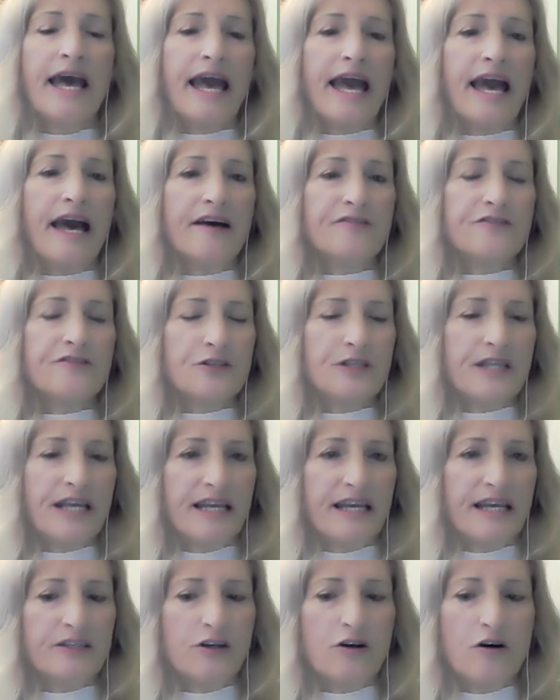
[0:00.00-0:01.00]
after they
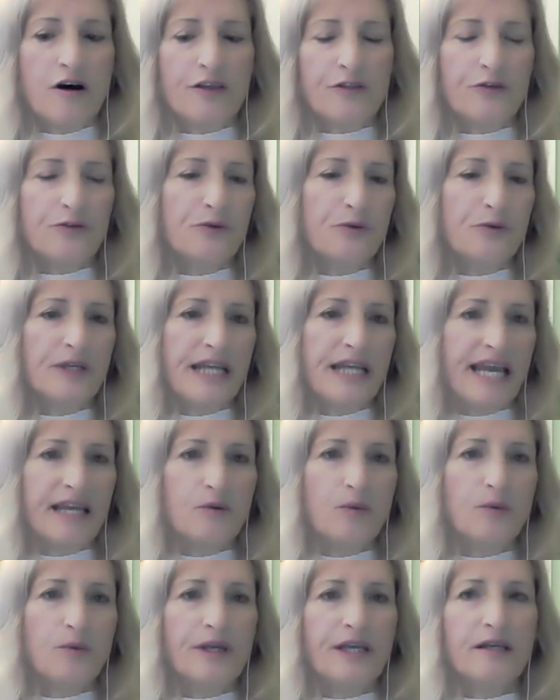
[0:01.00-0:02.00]
had gone through an
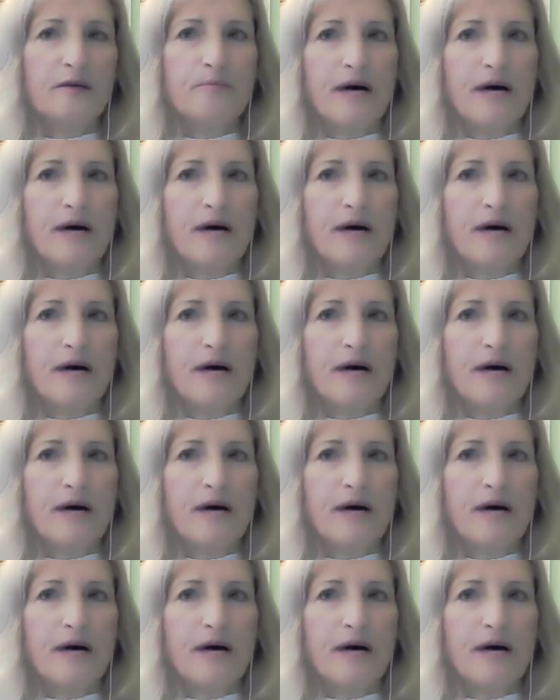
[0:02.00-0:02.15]
8-week